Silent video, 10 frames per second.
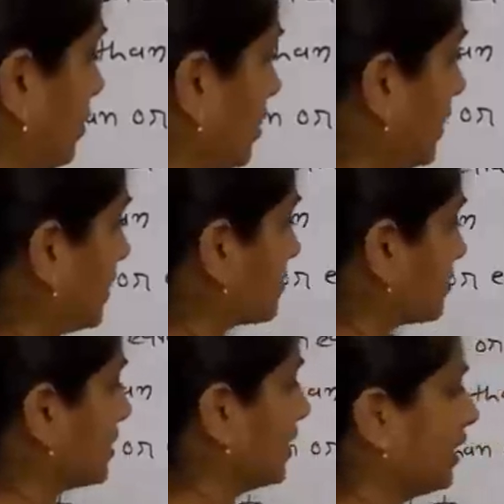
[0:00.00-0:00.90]

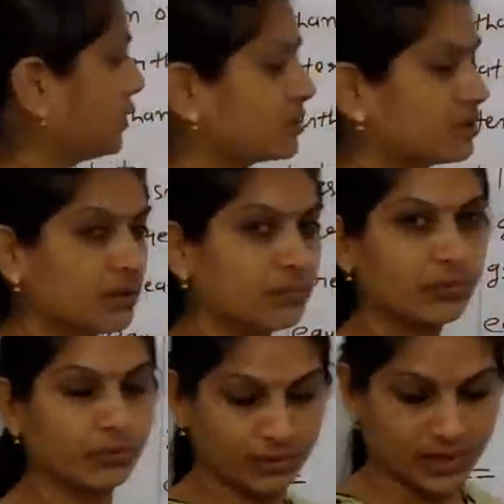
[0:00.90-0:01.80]
let's change the
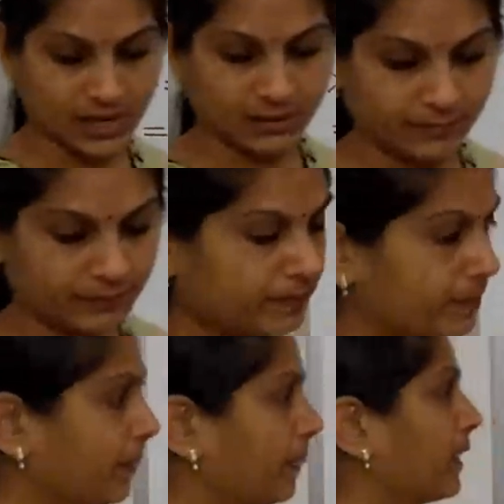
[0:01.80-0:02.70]
program.
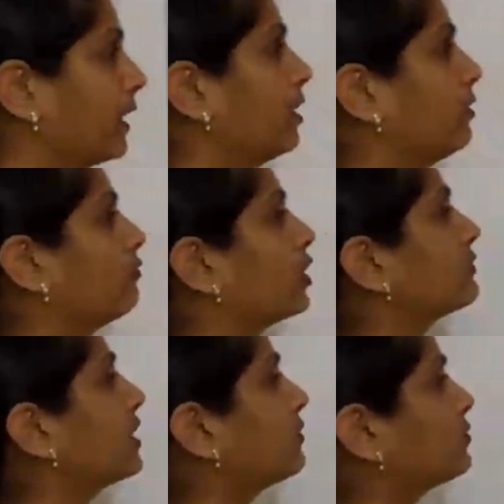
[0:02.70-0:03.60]
What
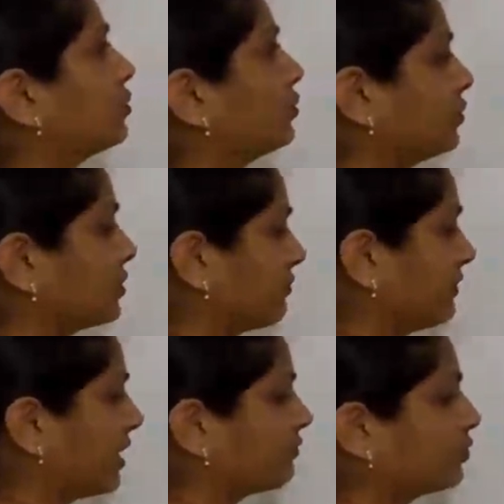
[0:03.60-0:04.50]
we have to use?
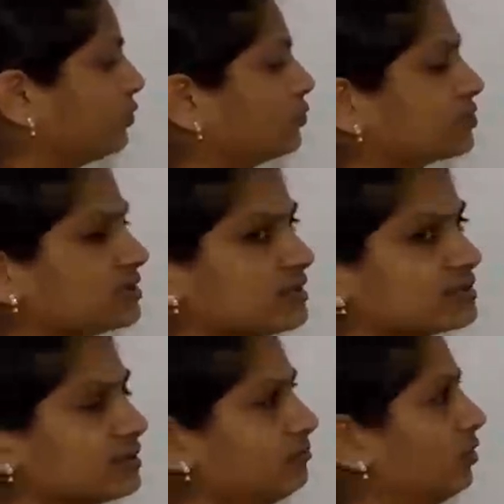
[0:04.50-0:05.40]
We have to use
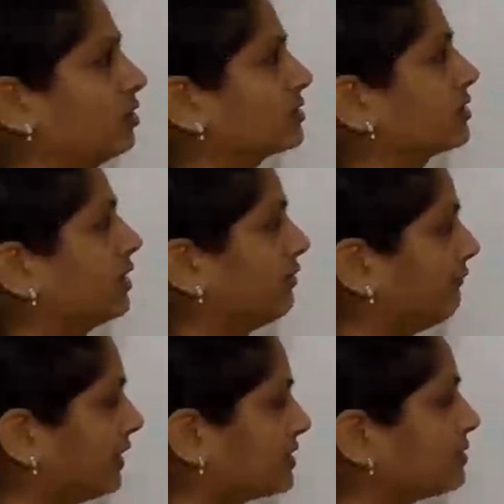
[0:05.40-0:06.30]
these symbols.
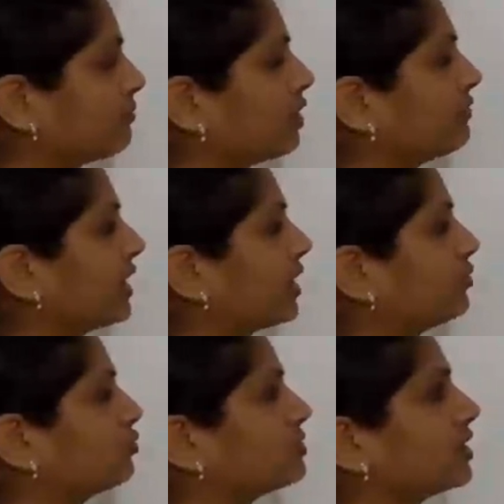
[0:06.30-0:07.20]
Which symbol we are
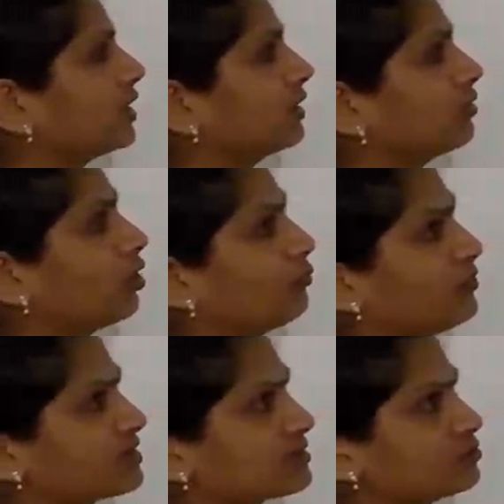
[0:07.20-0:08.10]
using?
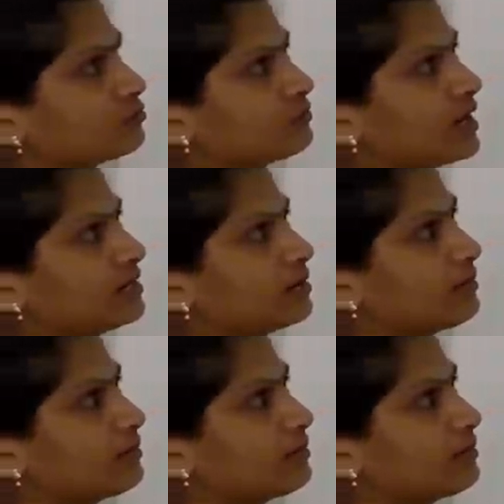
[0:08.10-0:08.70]
Obviously to find the